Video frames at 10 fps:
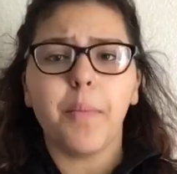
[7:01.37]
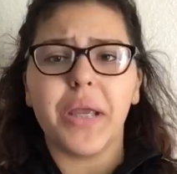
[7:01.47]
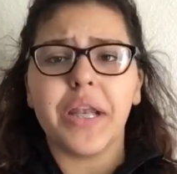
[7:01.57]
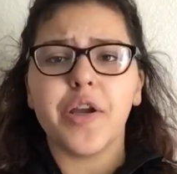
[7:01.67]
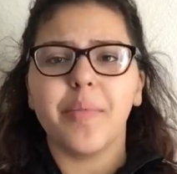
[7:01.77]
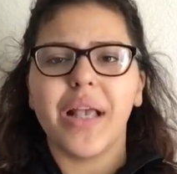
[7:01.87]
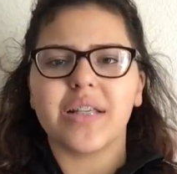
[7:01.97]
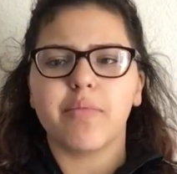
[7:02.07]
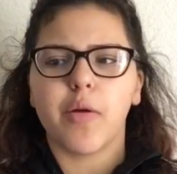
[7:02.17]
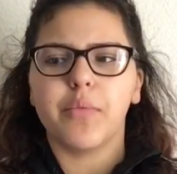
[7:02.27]
them in here
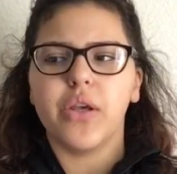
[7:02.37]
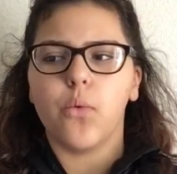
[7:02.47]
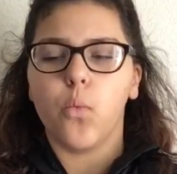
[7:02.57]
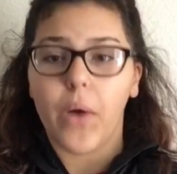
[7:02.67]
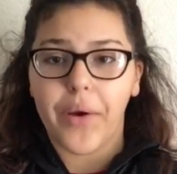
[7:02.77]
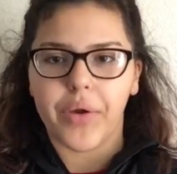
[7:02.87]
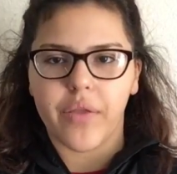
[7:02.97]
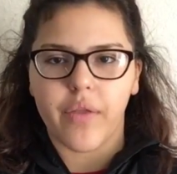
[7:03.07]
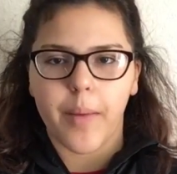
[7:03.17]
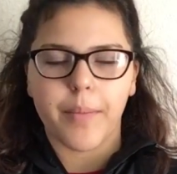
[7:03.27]
because I'm normally
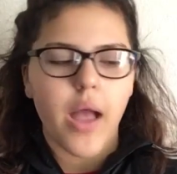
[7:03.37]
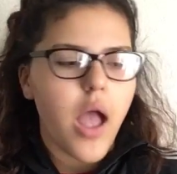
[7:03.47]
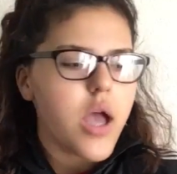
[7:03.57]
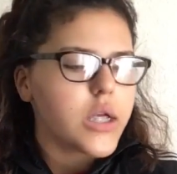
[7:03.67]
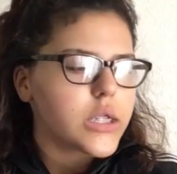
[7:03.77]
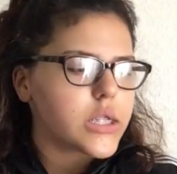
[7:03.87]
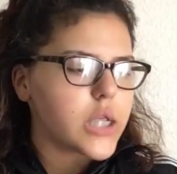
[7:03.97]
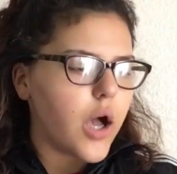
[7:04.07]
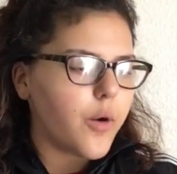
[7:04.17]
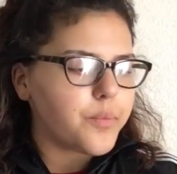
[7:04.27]
wearing them.
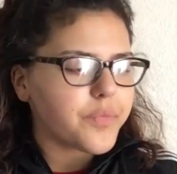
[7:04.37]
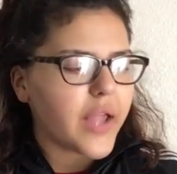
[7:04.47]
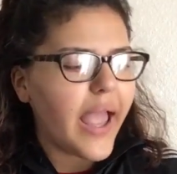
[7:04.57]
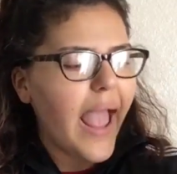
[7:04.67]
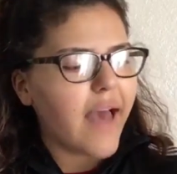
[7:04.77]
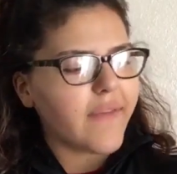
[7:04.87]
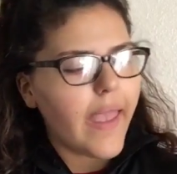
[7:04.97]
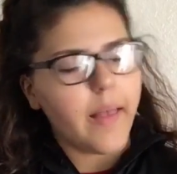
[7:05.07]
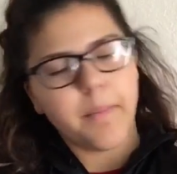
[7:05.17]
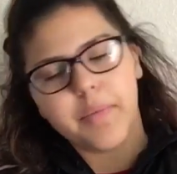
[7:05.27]
So, I have
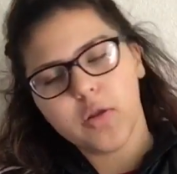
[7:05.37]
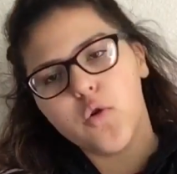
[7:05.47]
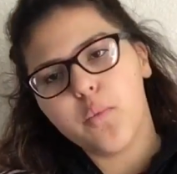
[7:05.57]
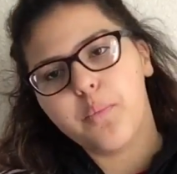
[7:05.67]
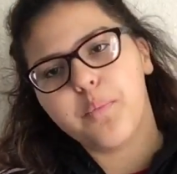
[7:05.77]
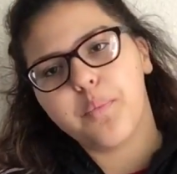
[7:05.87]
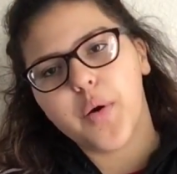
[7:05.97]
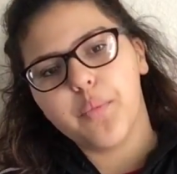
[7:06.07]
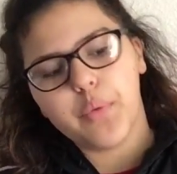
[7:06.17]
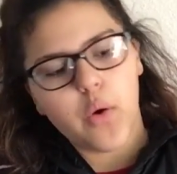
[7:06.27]
a blue,
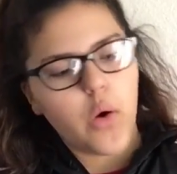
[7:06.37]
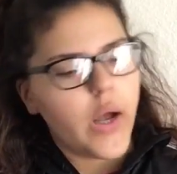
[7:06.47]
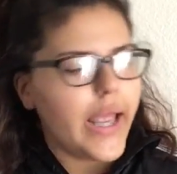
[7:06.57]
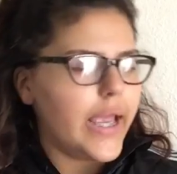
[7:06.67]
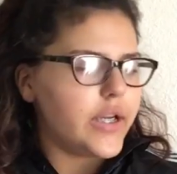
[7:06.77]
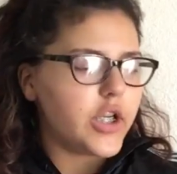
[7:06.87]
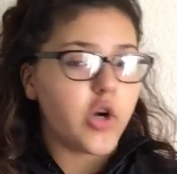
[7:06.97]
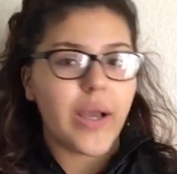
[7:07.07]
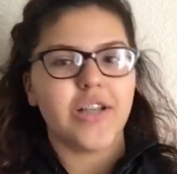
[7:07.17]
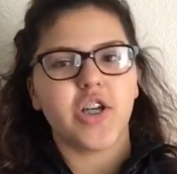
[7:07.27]
purple, and
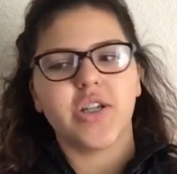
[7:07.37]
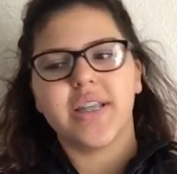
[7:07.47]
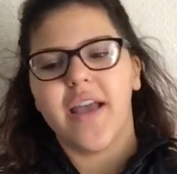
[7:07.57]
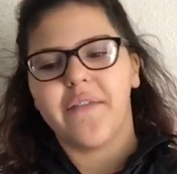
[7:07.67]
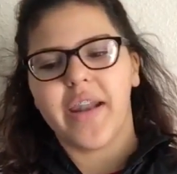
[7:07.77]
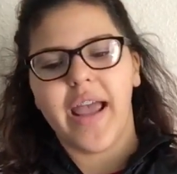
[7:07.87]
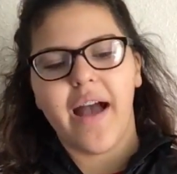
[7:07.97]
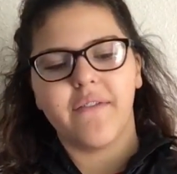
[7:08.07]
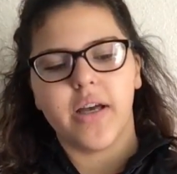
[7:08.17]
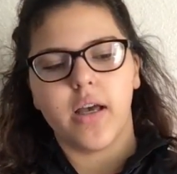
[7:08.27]
gray jersey, and then I
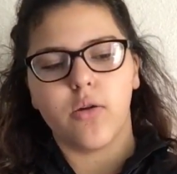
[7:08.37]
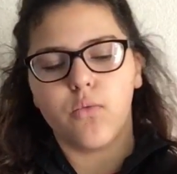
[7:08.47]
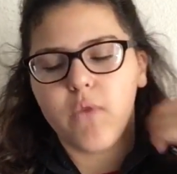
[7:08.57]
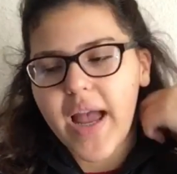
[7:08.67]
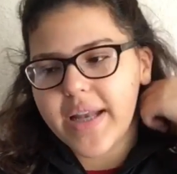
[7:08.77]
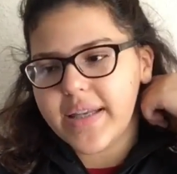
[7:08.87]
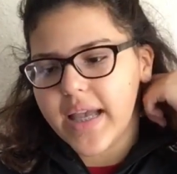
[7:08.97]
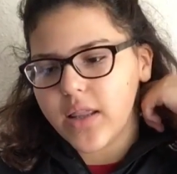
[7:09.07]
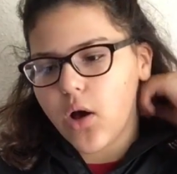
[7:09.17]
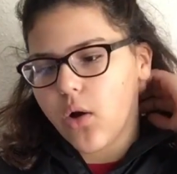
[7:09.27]
have a red,
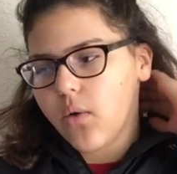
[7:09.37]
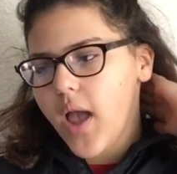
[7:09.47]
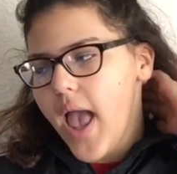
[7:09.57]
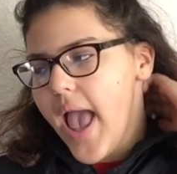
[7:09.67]
yellow,